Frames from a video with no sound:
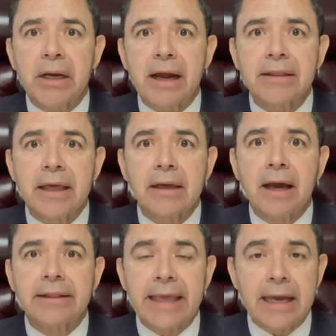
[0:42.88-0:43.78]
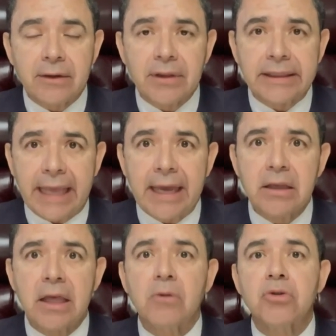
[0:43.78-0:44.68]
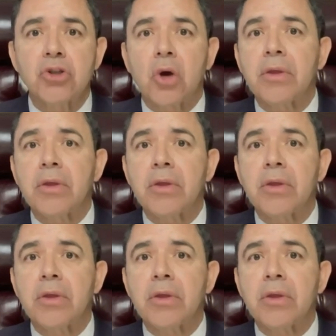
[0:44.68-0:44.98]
but I think at the end of the day, they will show